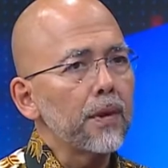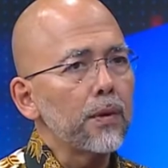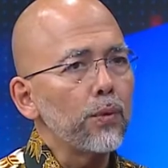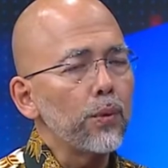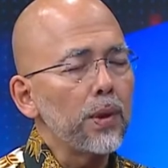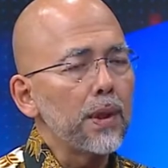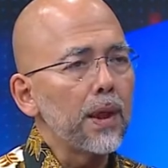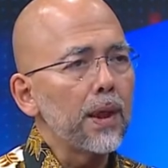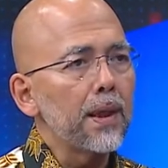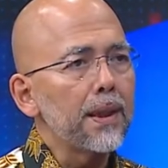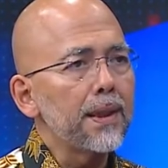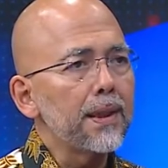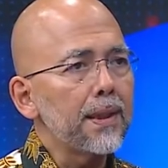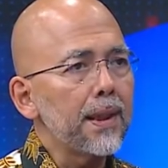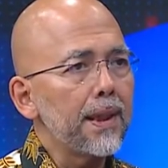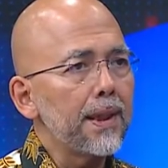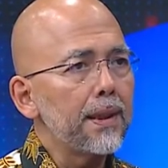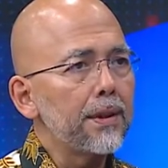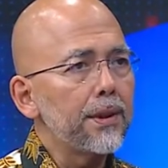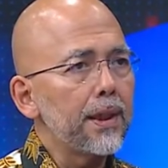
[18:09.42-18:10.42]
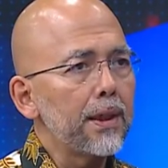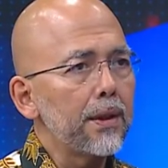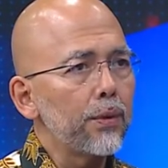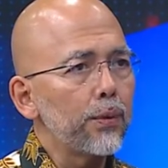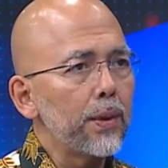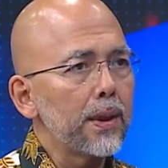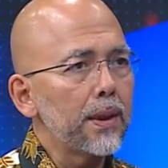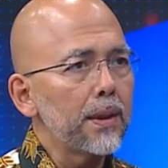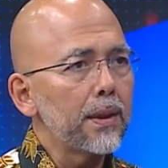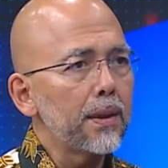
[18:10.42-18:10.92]
We are engaging
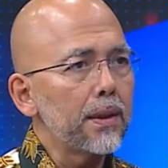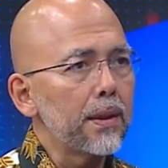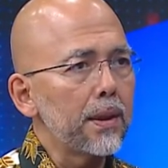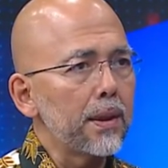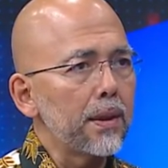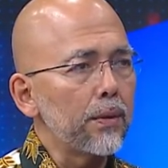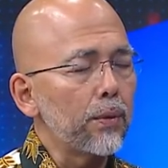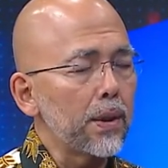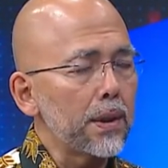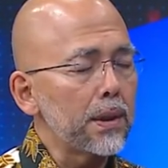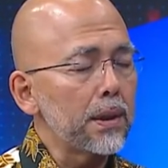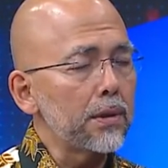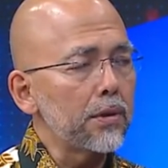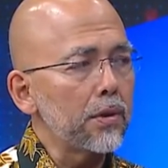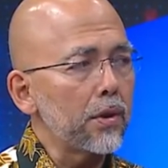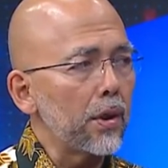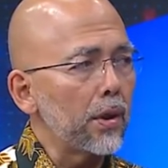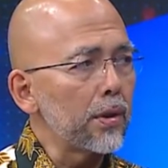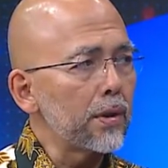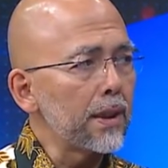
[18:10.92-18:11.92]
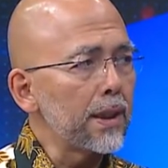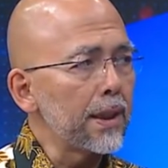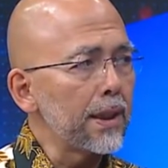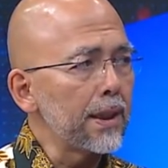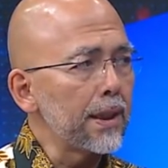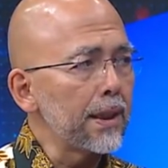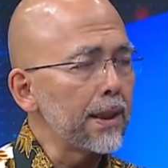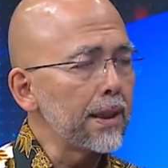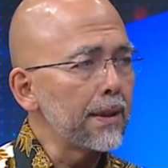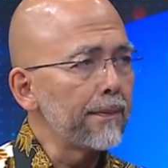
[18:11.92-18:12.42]
with what is called
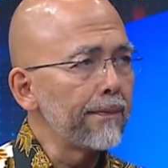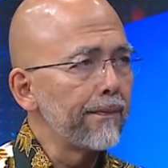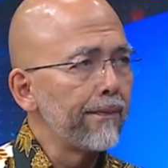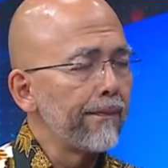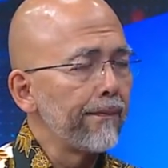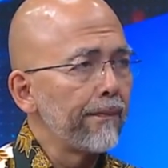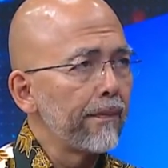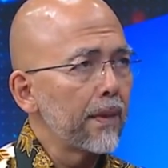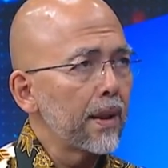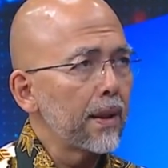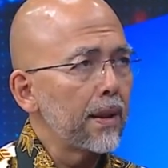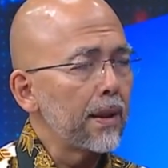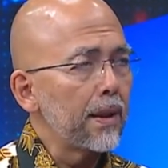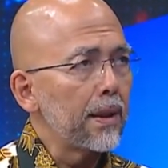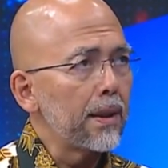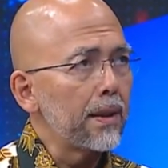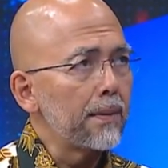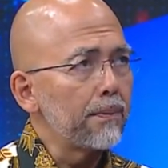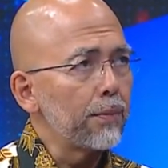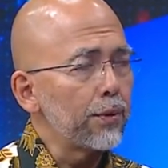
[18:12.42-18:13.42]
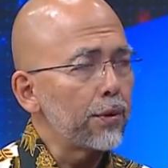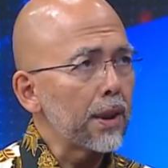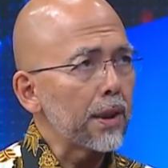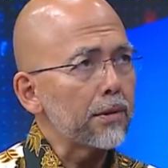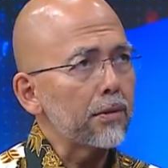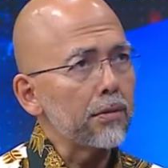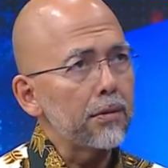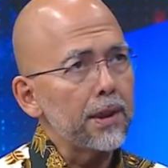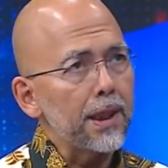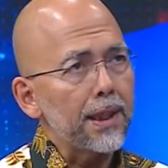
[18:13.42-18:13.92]
the Pusat
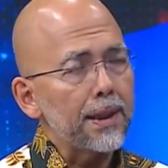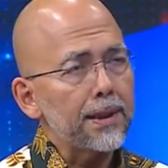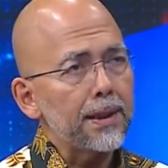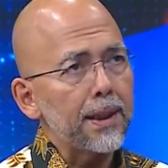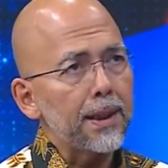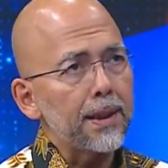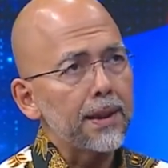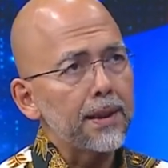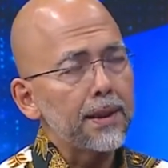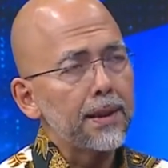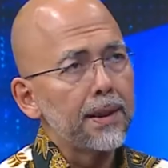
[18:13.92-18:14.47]
Studi ASEAN,